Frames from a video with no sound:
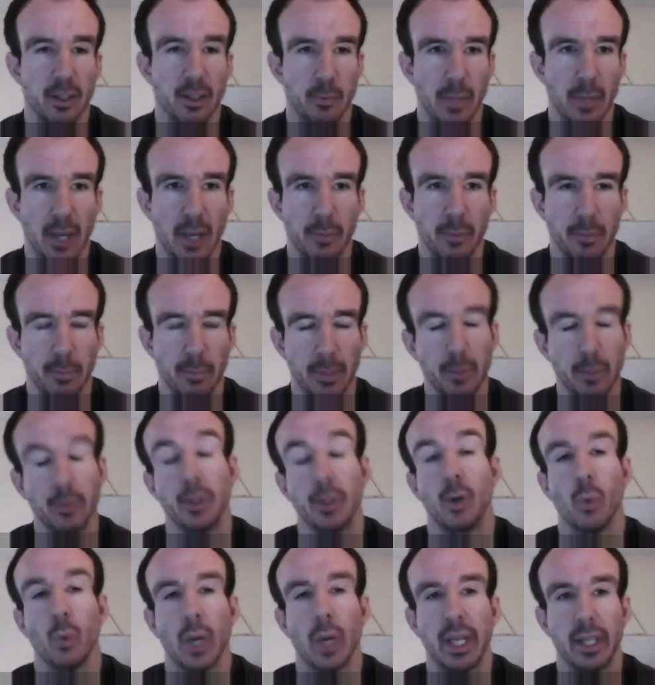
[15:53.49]
I've met people
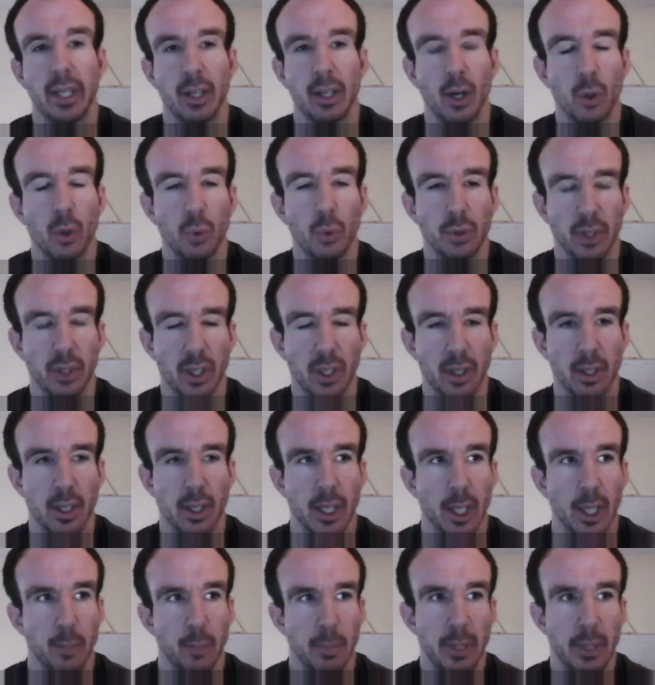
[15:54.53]
that are way older,
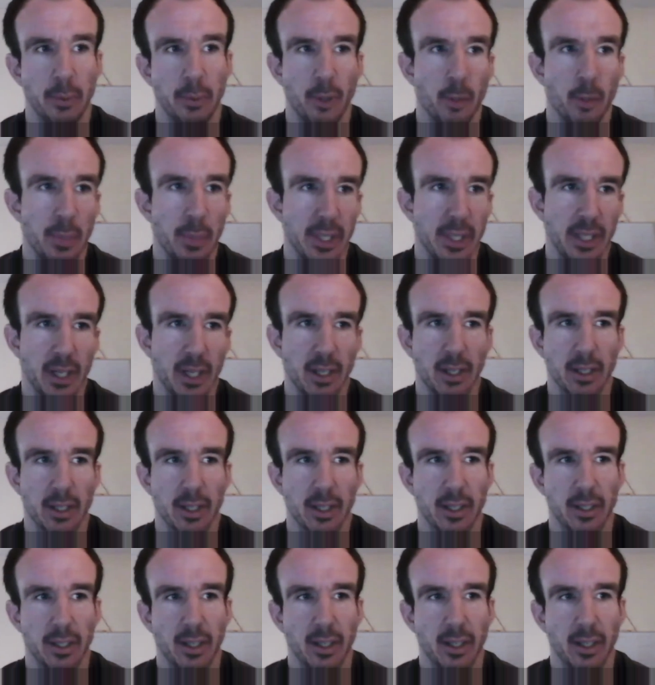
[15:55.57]
people that are a bit younger.